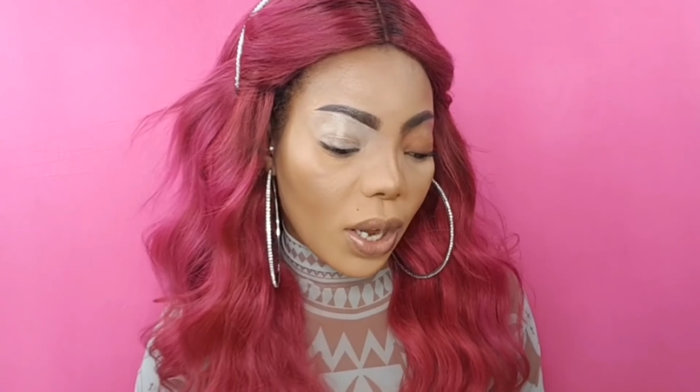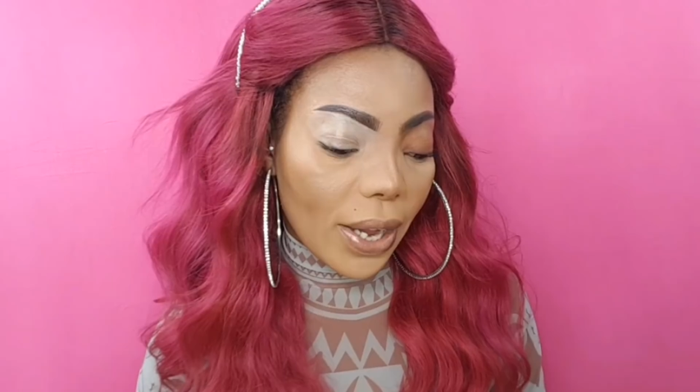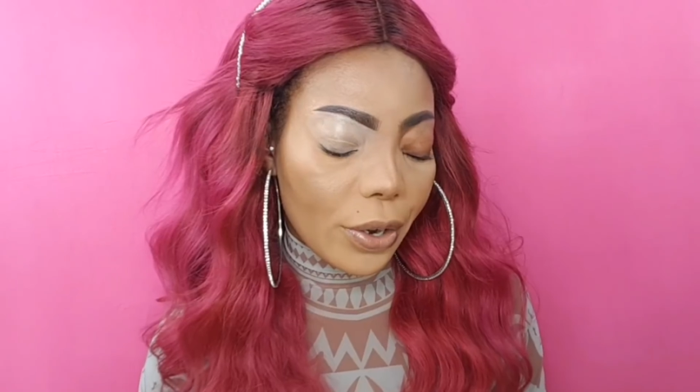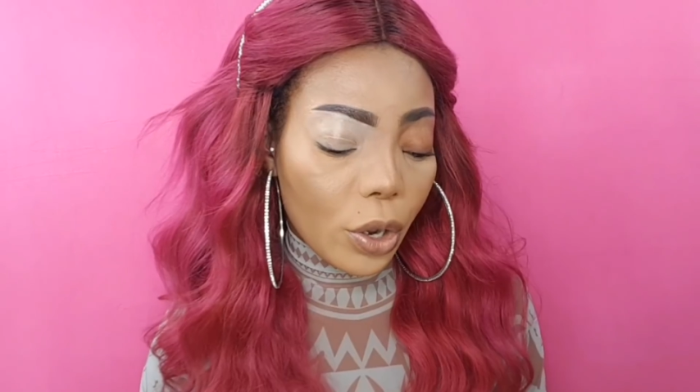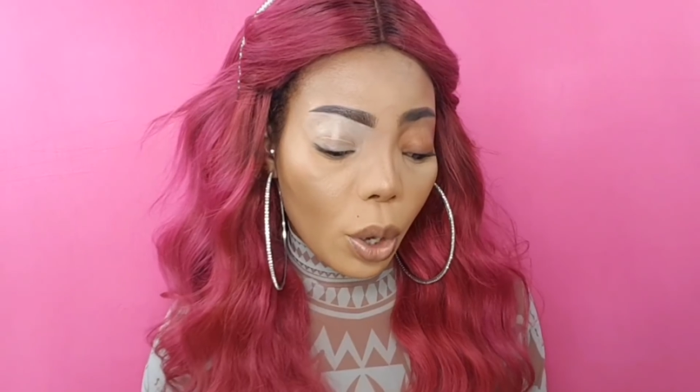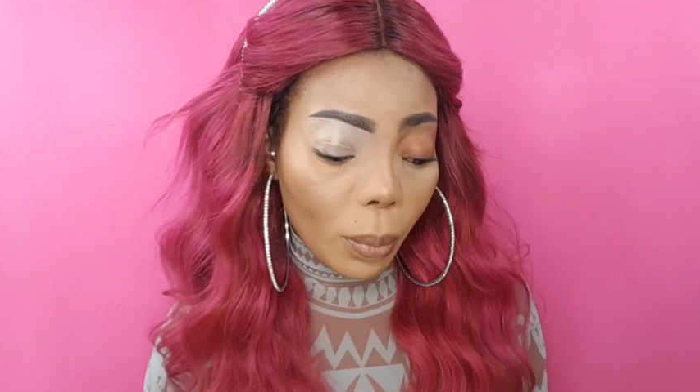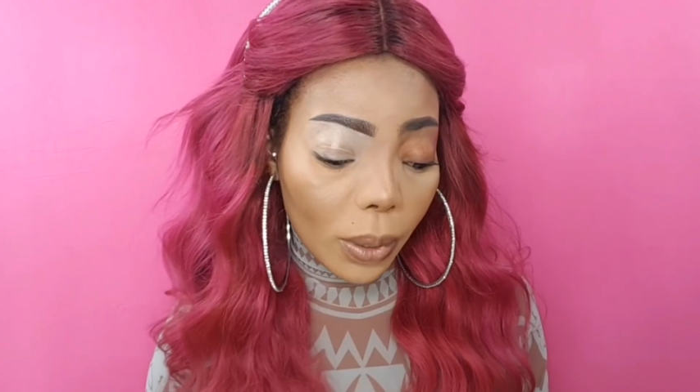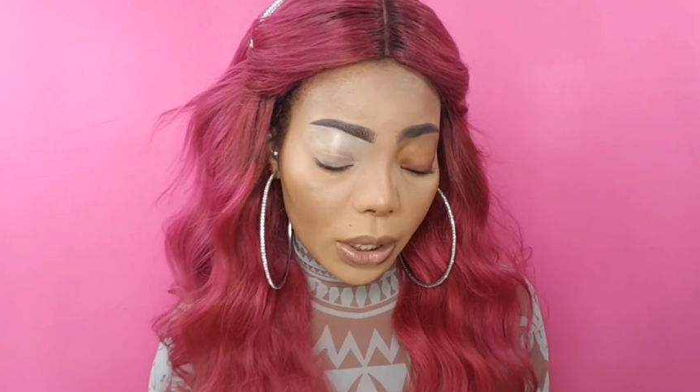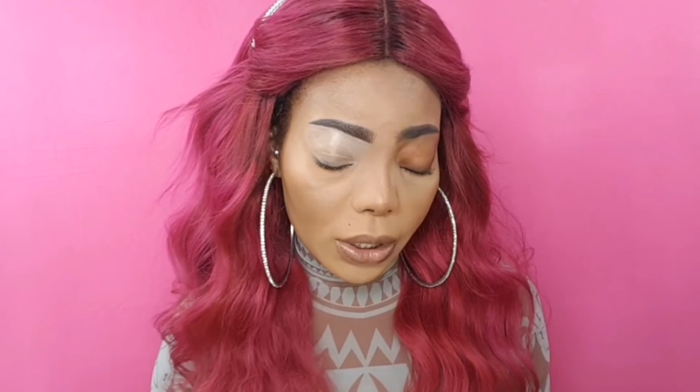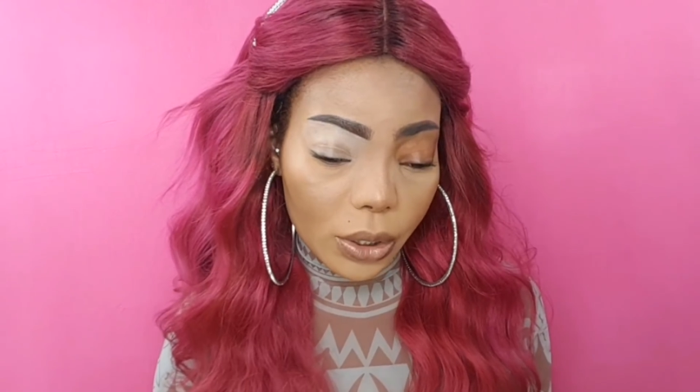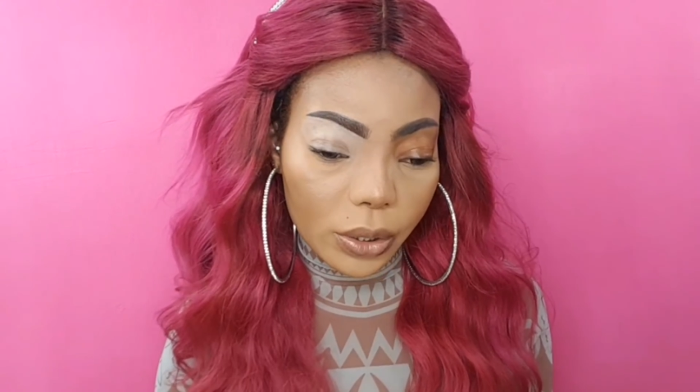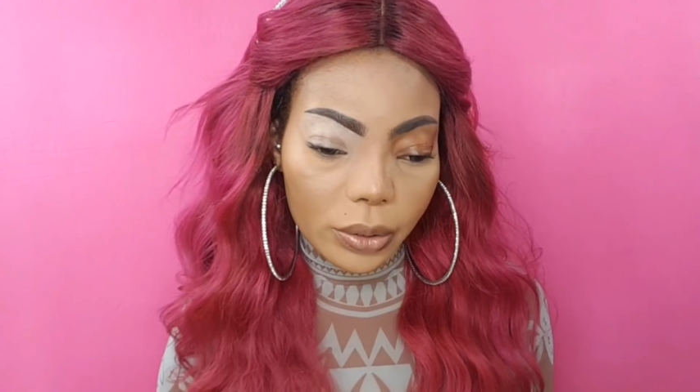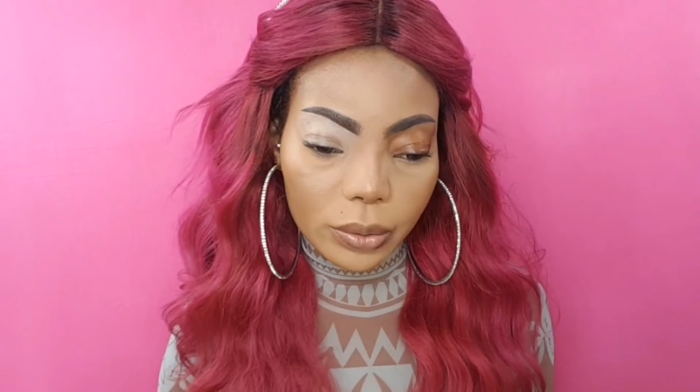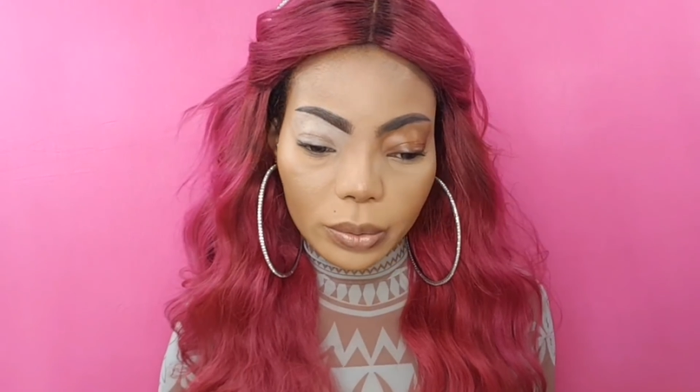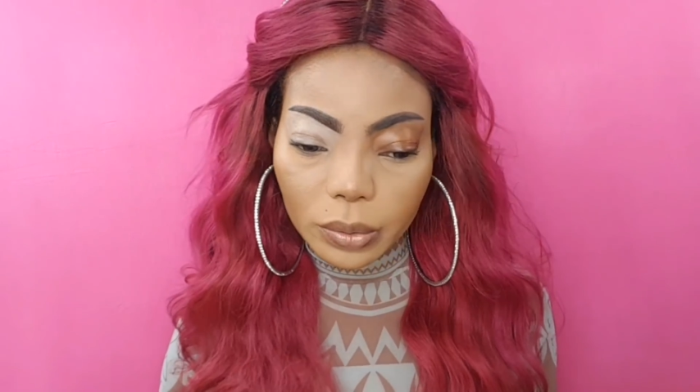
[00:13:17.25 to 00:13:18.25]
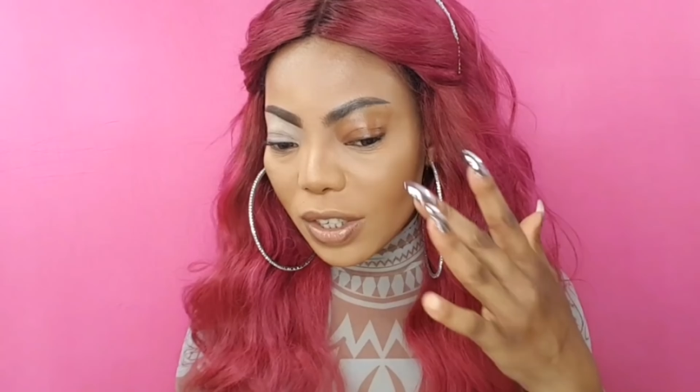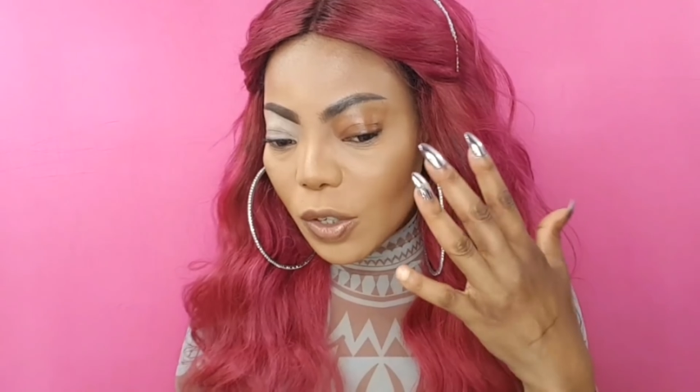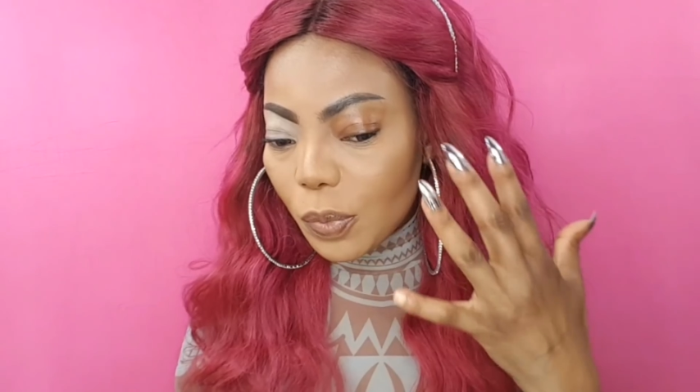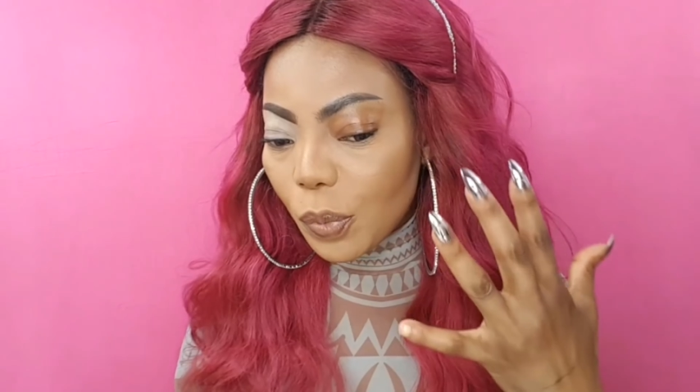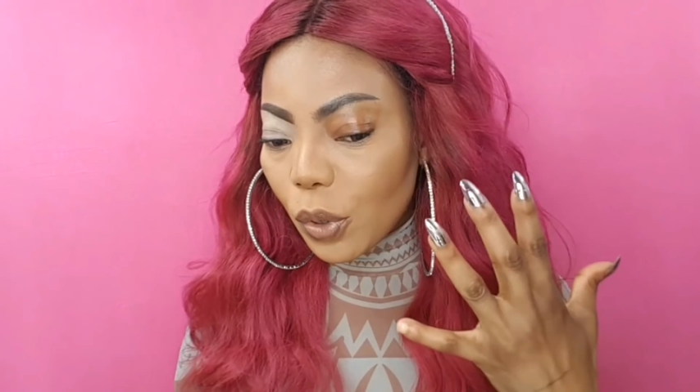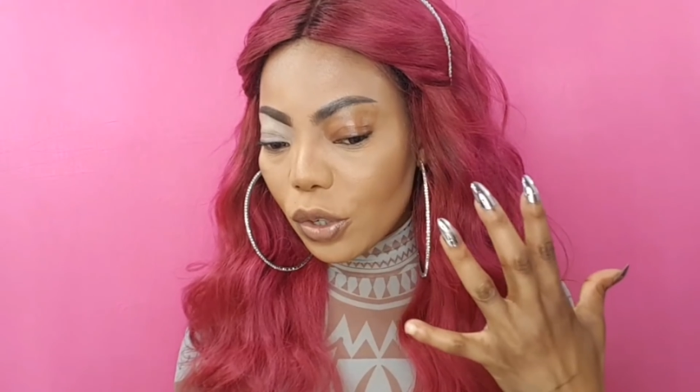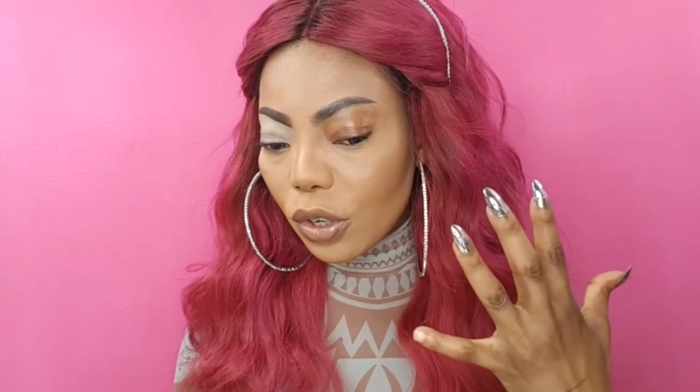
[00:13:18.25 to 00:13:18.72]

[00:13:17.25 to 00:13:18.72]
That's what I normally do.